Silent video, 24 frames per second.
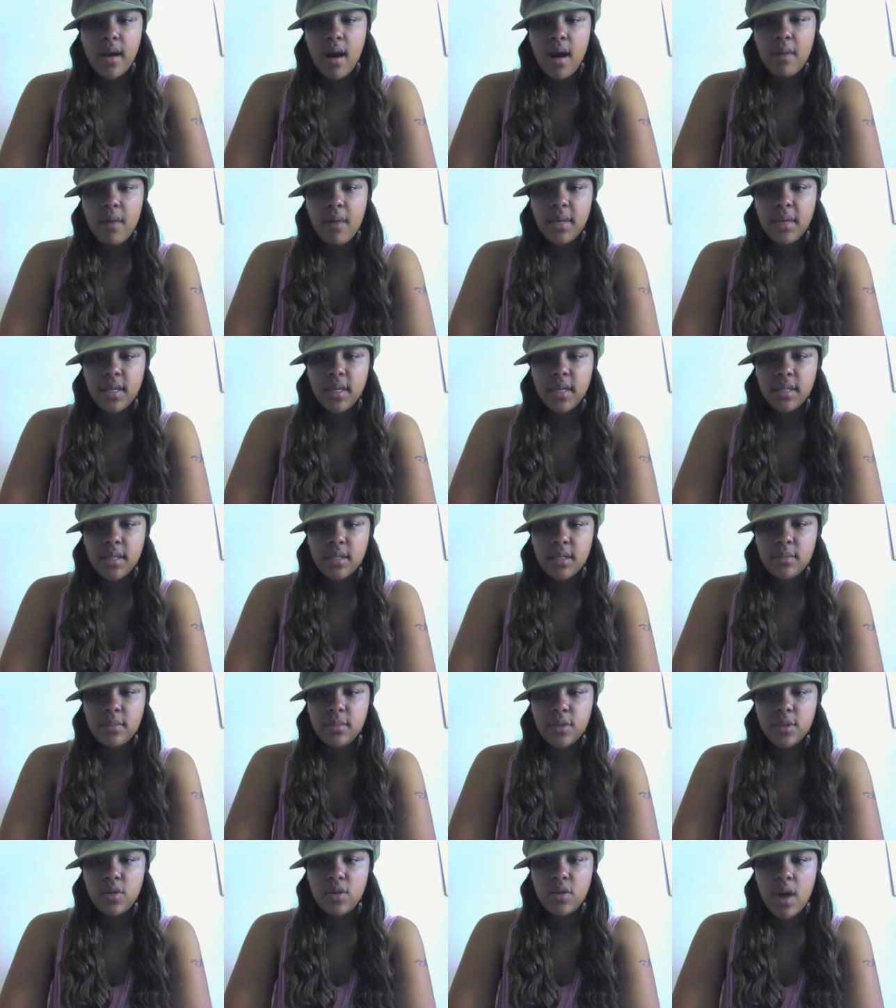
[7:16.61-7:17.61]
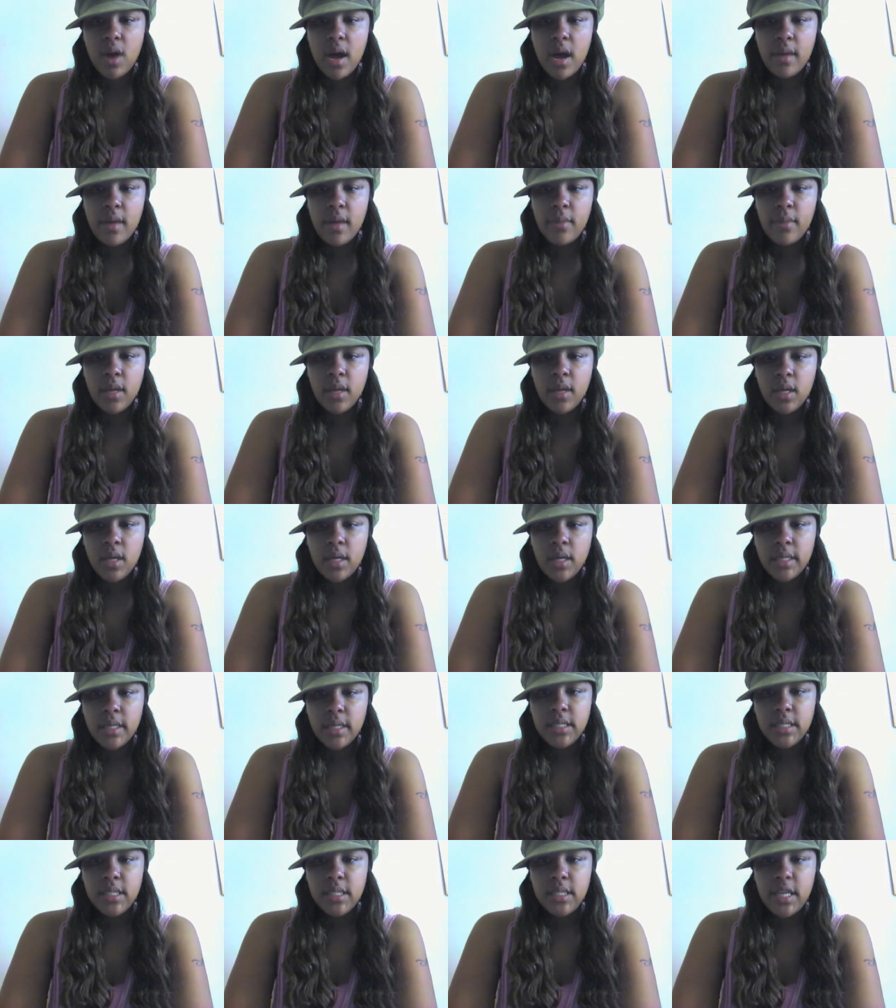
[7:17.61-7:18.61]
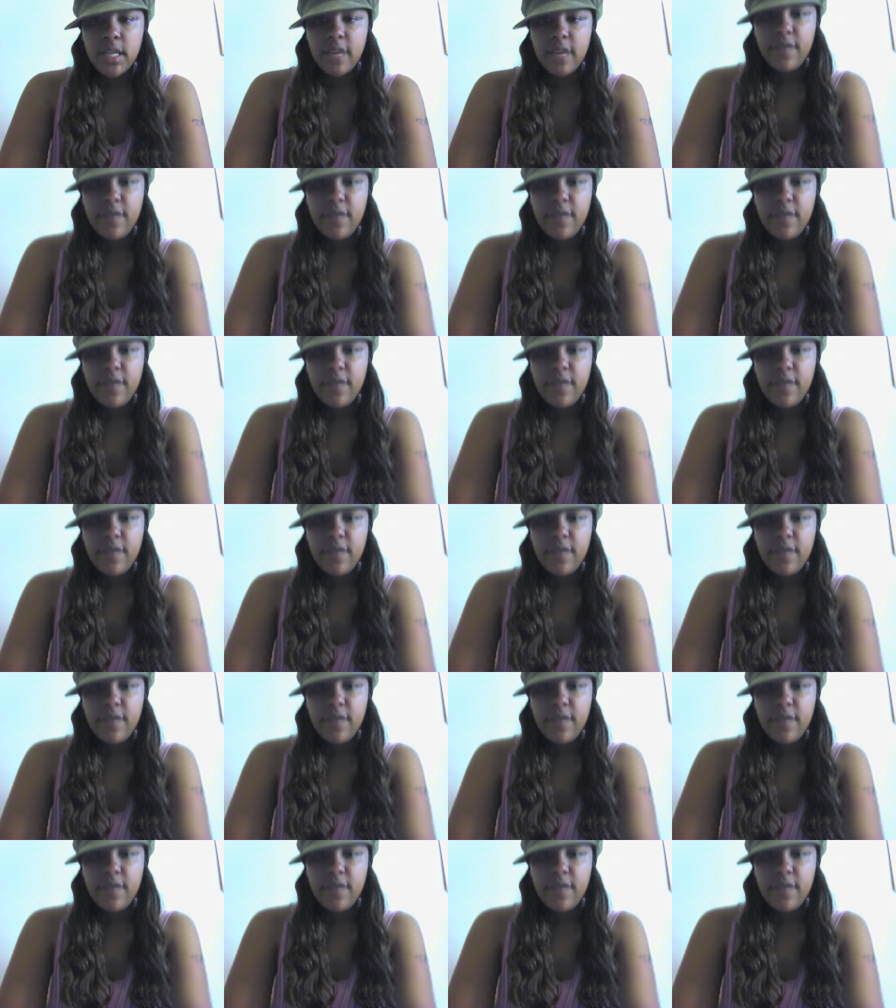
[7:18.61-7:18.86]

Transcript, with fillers: comment, and subscribe. Stay